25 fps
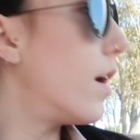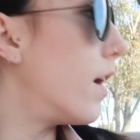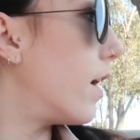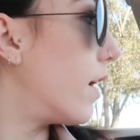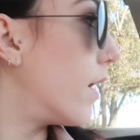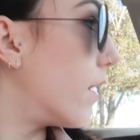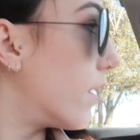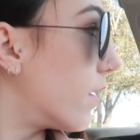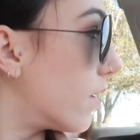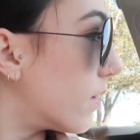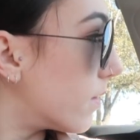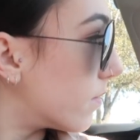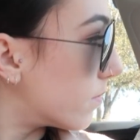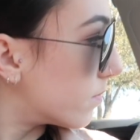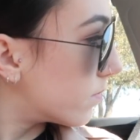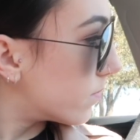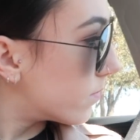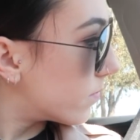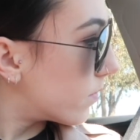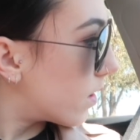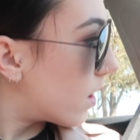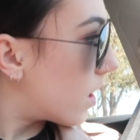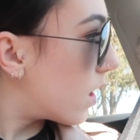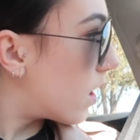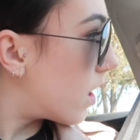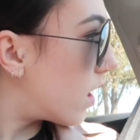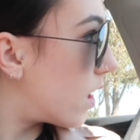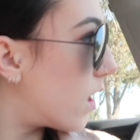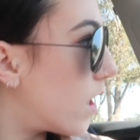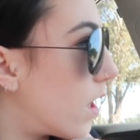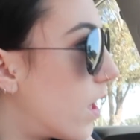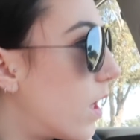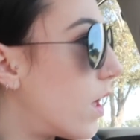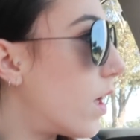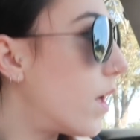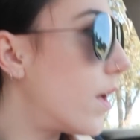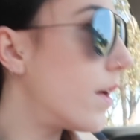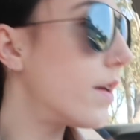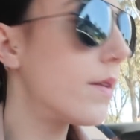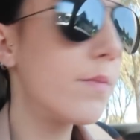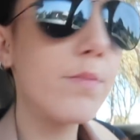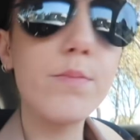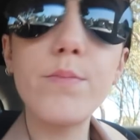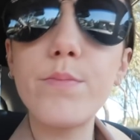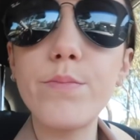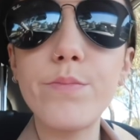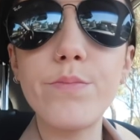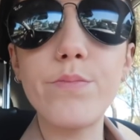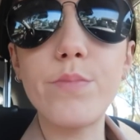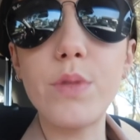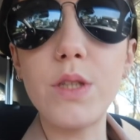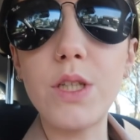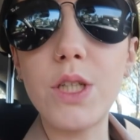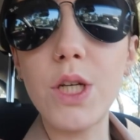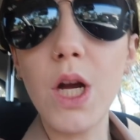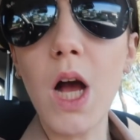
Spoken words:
But